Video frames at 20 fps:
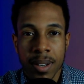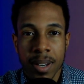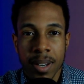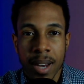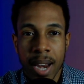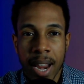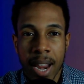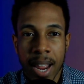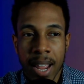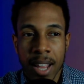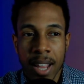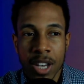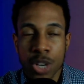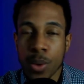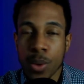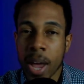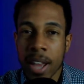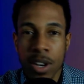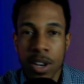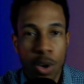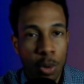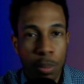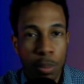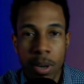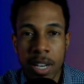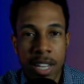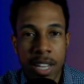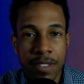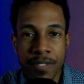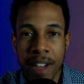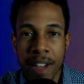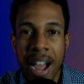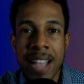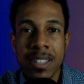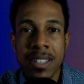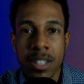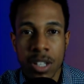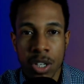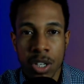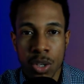and you had nobody
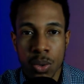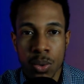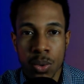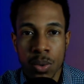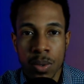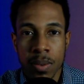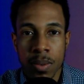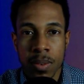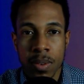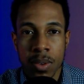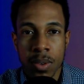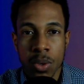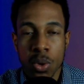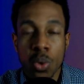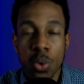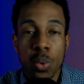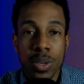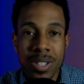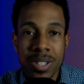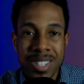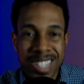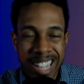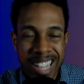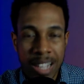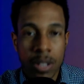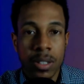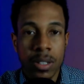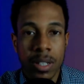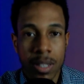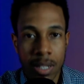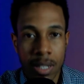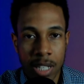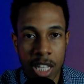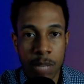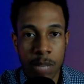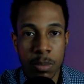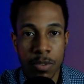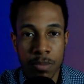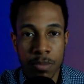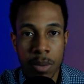advising you who was skilled in the
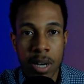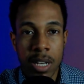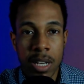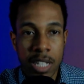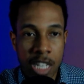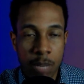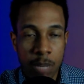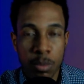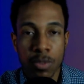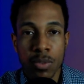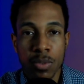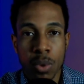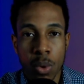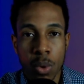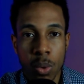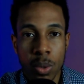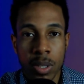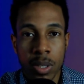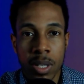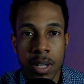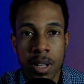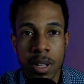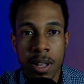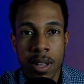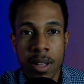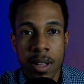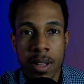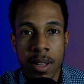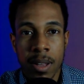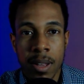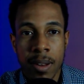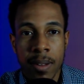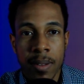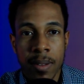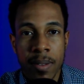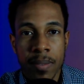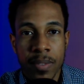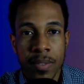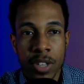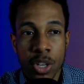keep of money, keep of gold.
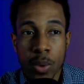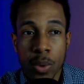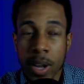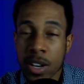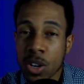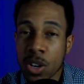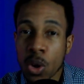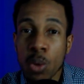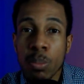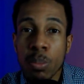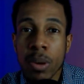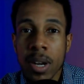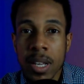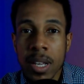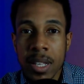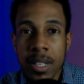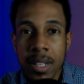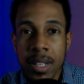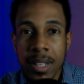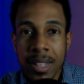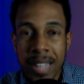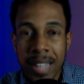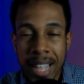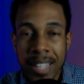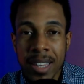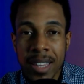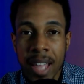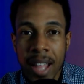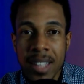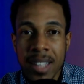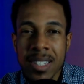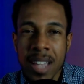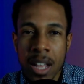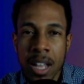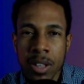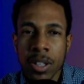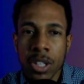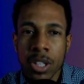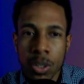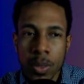You had nobody like that
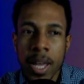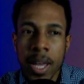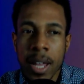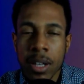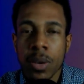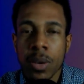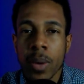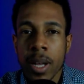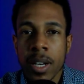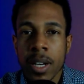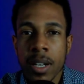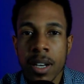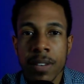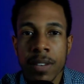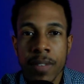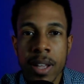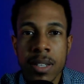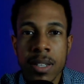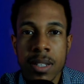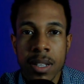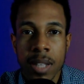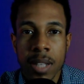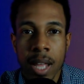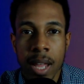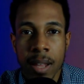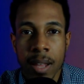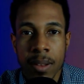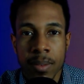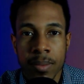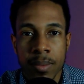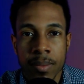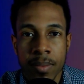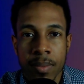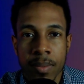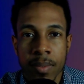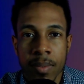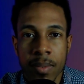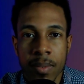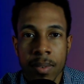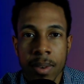telling you, yeah, go ahead and invest in that.
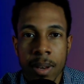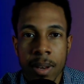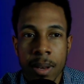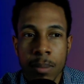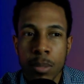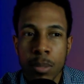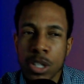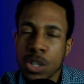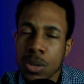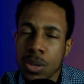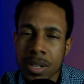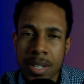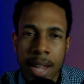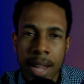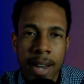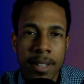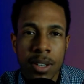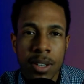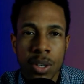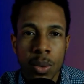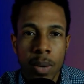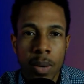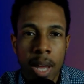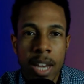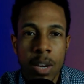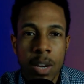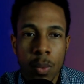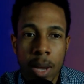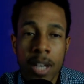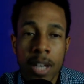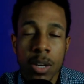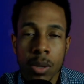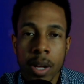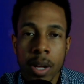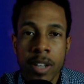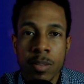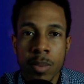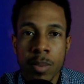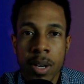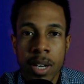but you decided to do it anyway and you
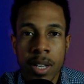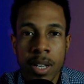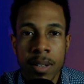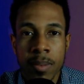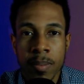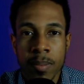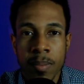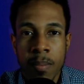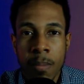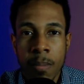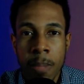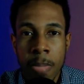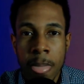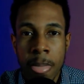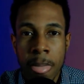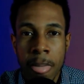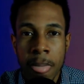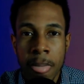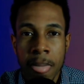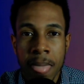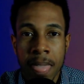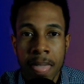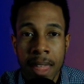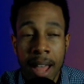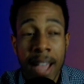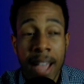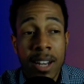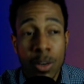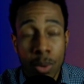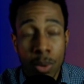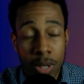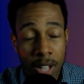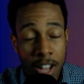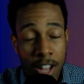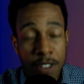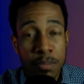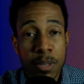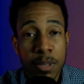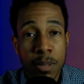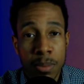lost money. I know a lot
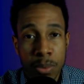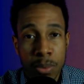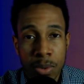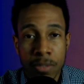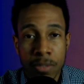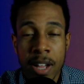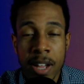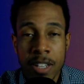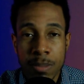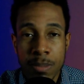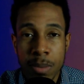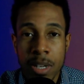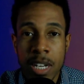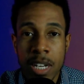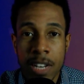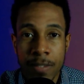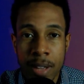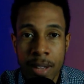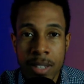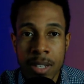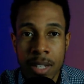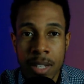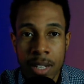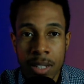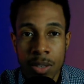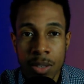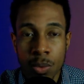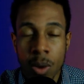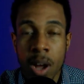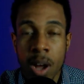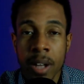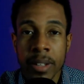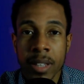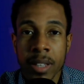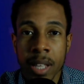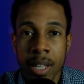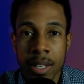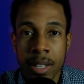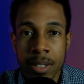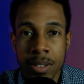of people who have money investing in the wrong
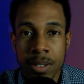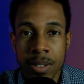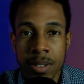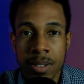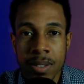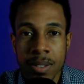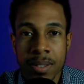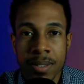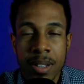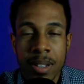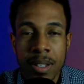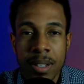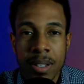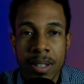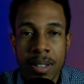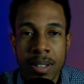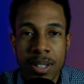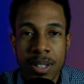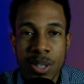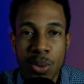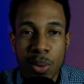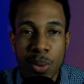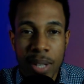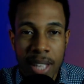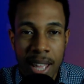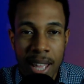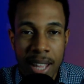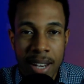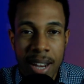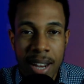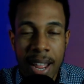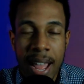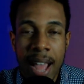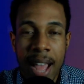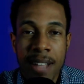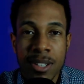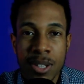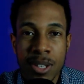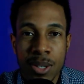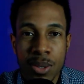things. So again, I
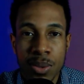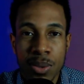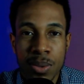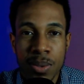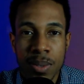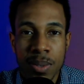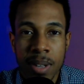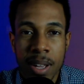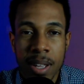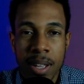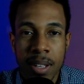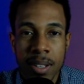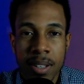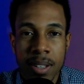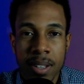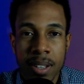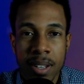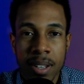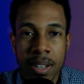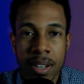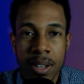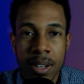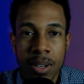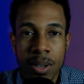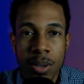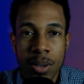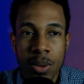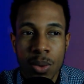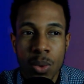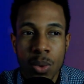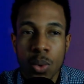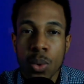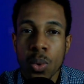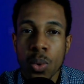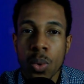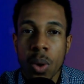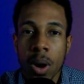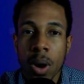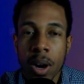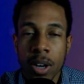ask you,
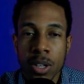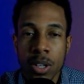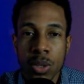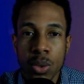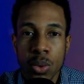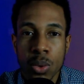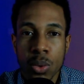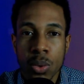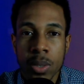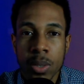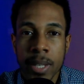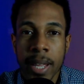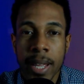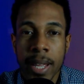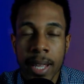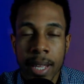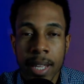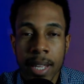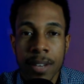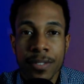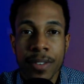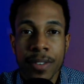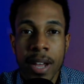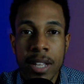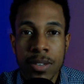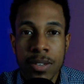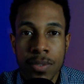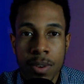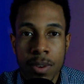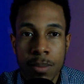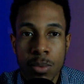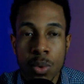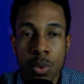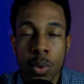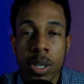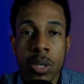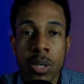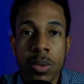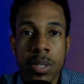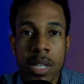who are you taking advice from? Who are
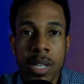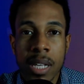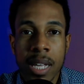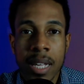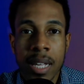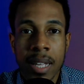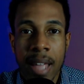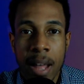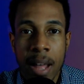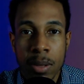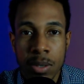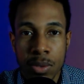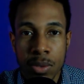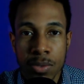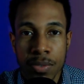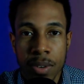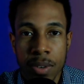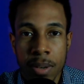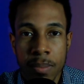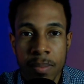you seeking counsel from?